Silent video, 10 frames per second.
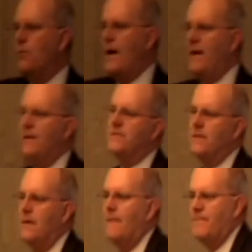ways
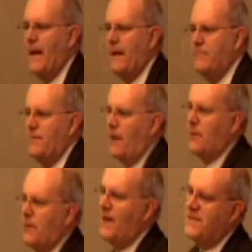that maybe
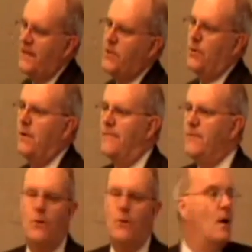otherwise they couldn't have.
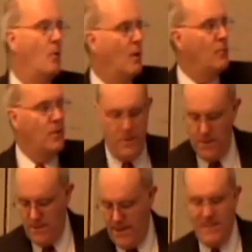So one really
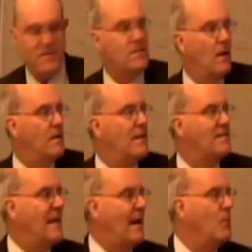good case study. The
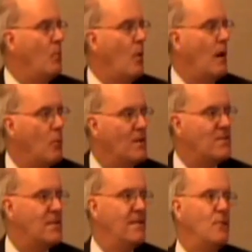second one was
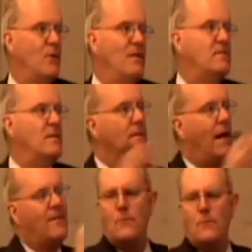in the recent, I
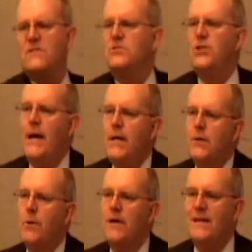think it was the
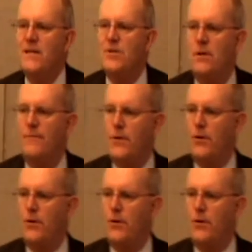January edition of